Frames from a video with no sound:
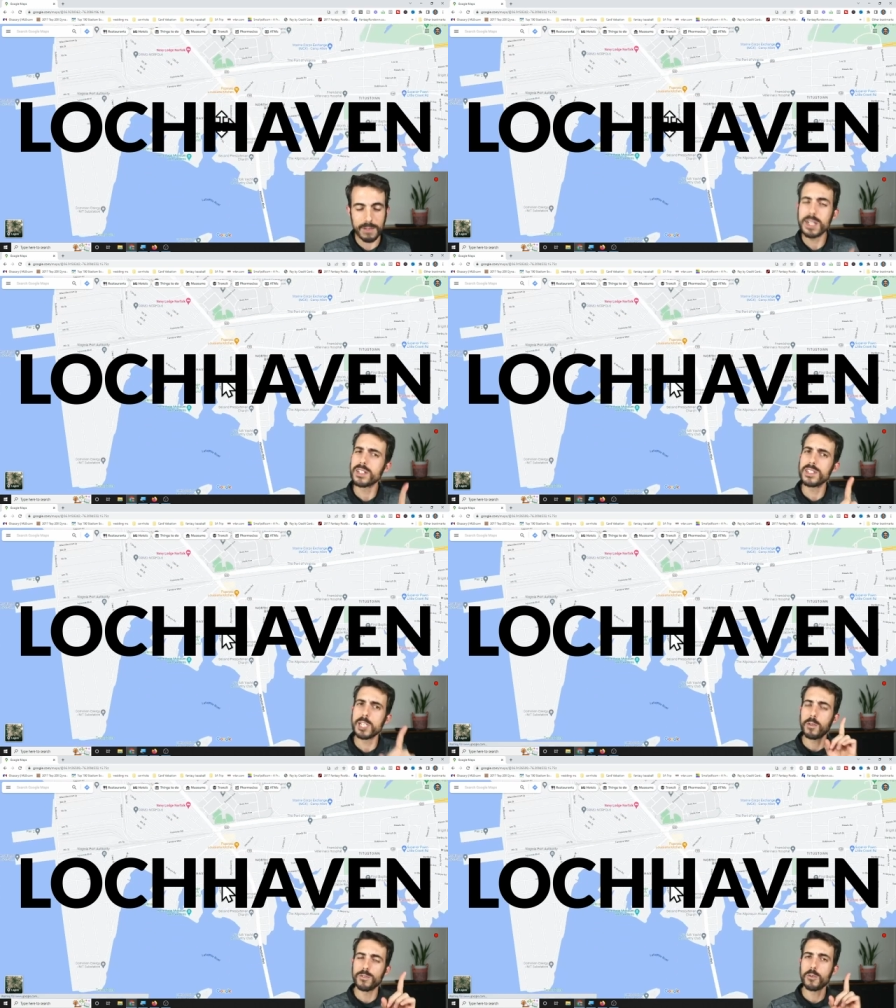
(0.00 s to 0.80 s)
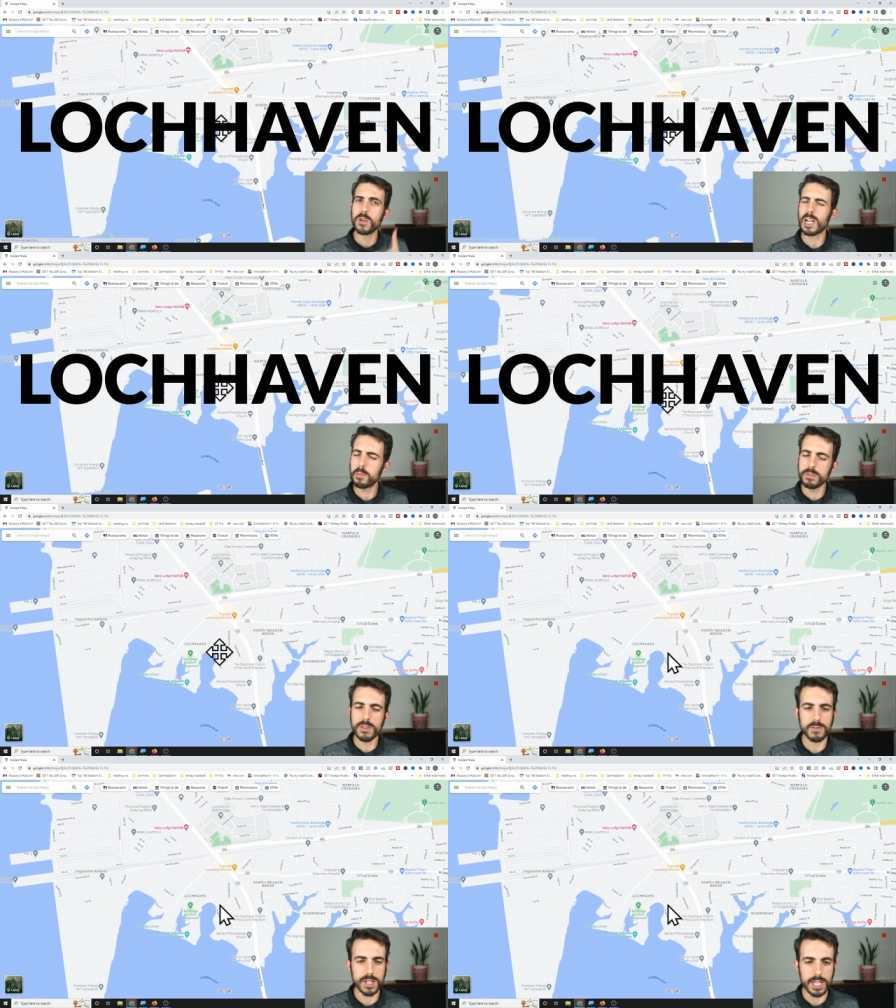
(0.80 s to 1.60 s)
I've mentioned this before in a couple
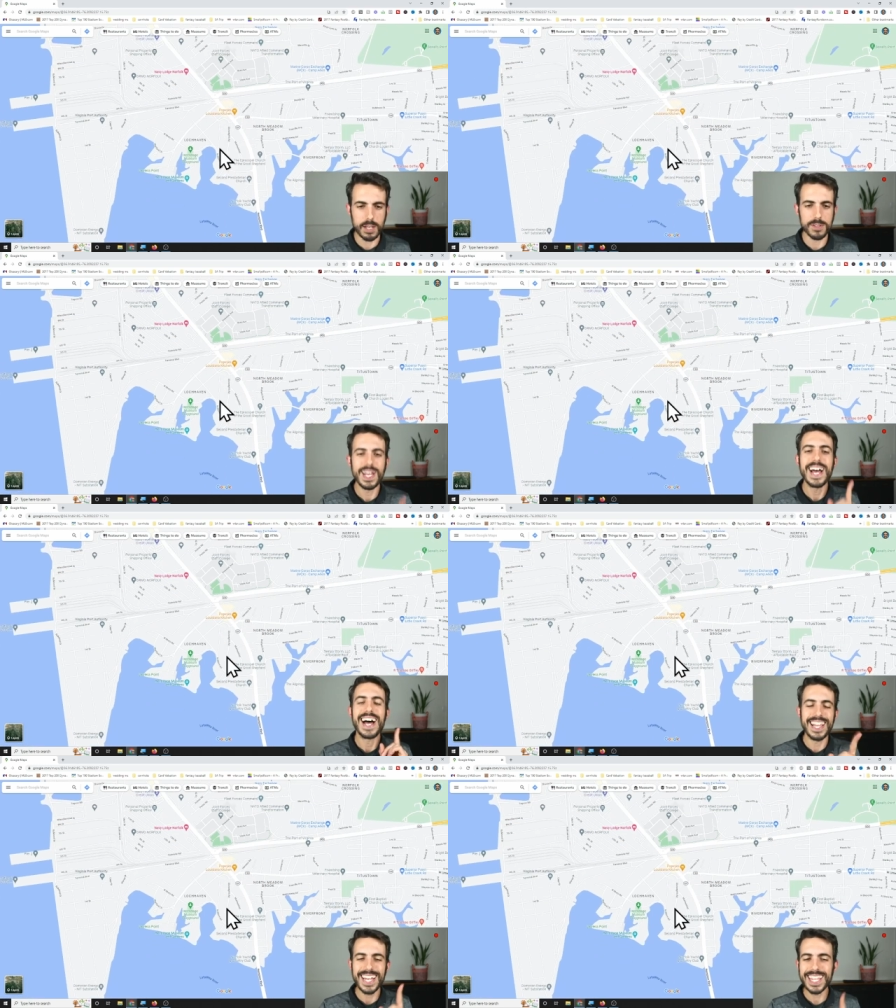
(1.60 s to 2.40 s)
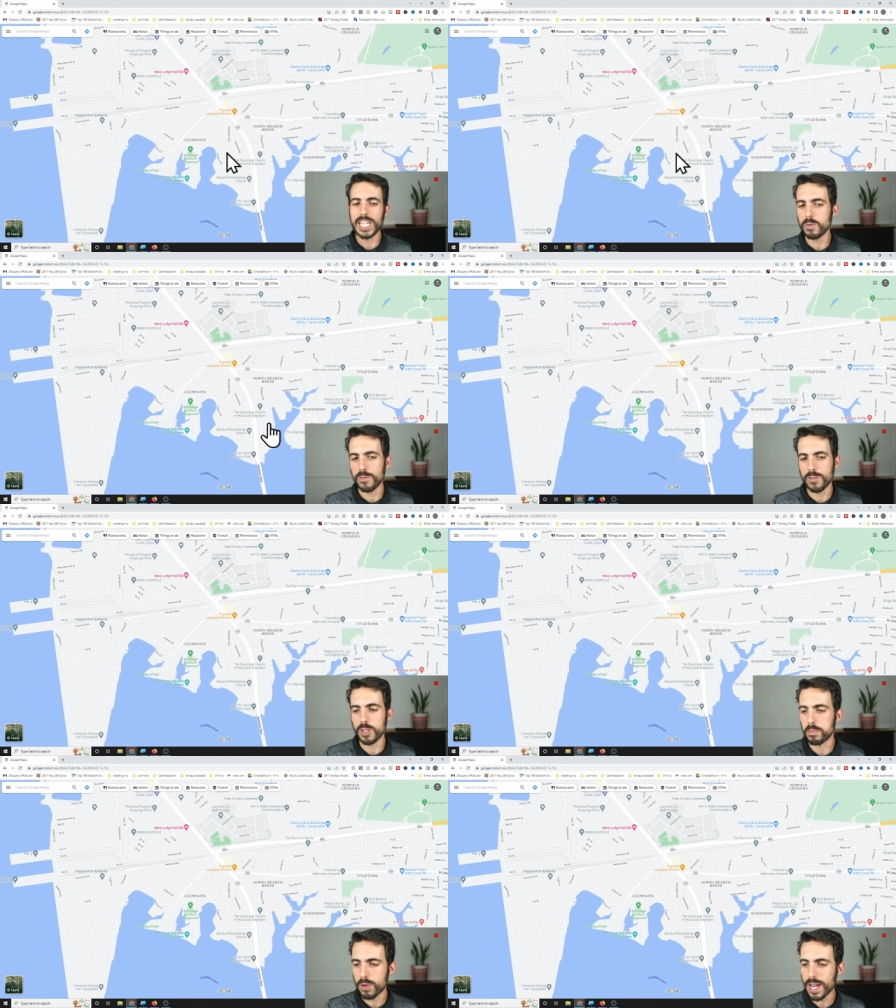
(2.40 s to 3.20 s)
of other videos. I like this one for
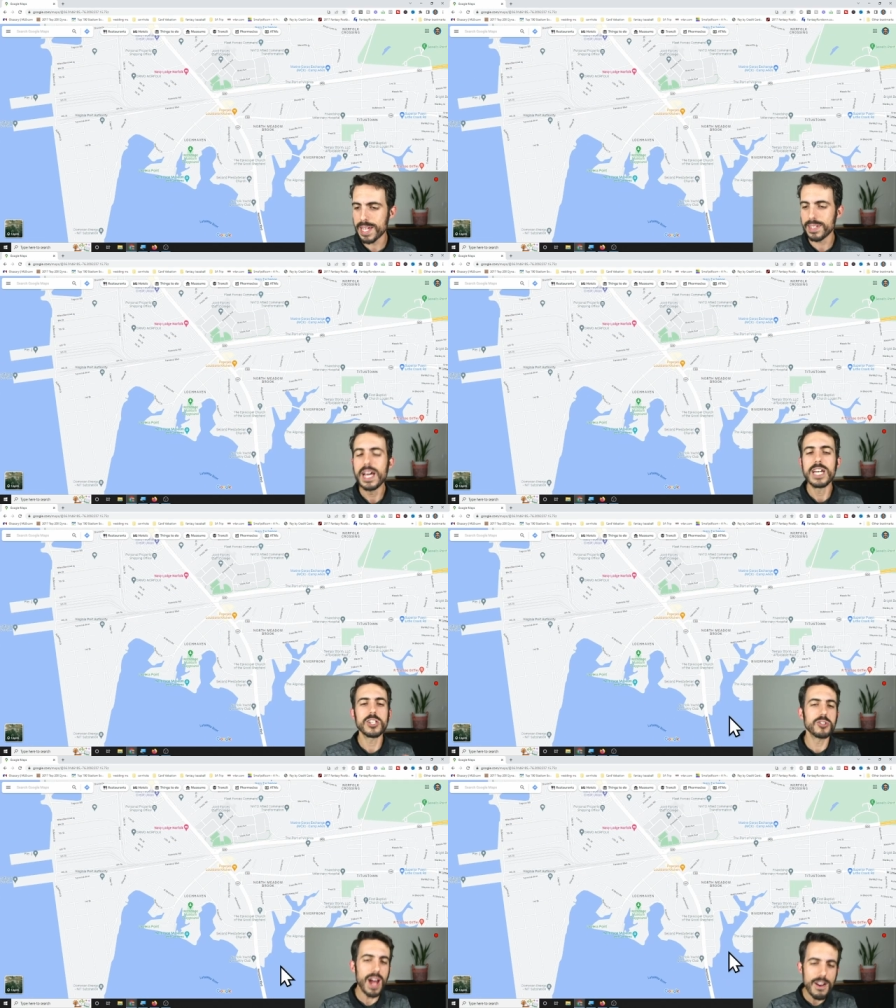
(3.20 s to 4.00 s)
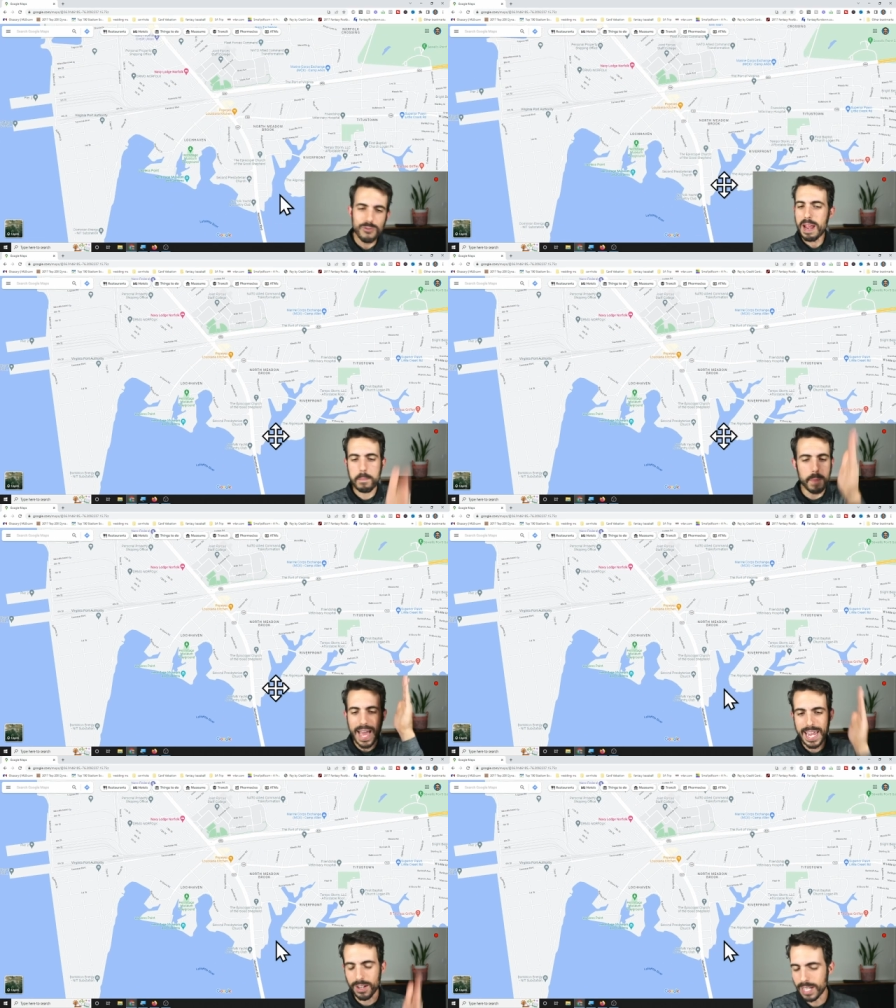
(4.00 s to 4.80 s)
the price. You drive right
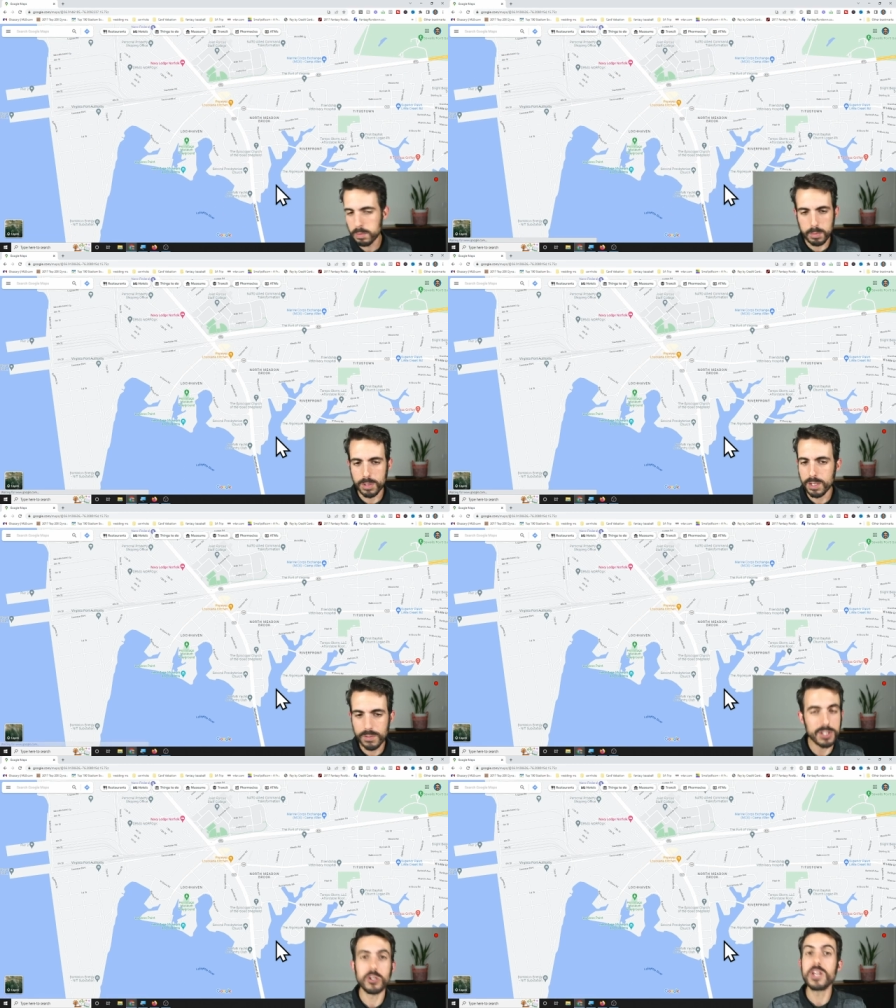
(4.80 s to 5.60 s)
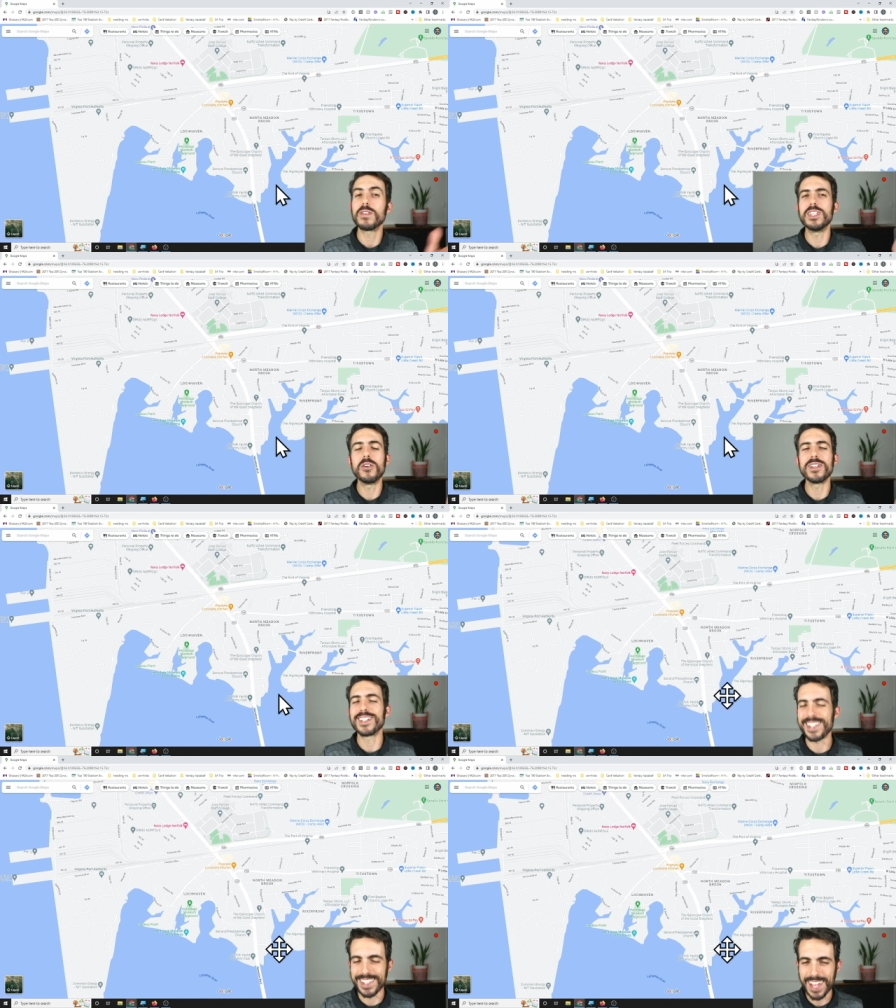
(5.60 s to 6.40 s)
by it on Hampton Boulevard, don't even
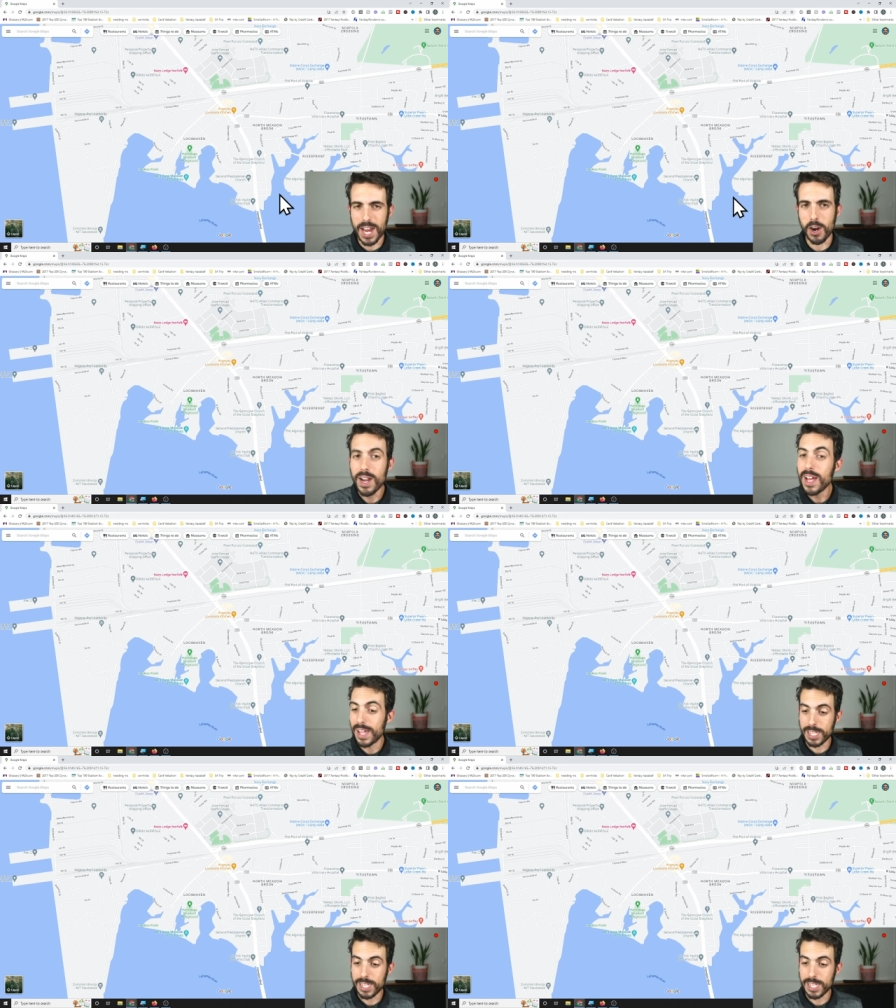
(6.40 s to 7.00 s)
notice it's there.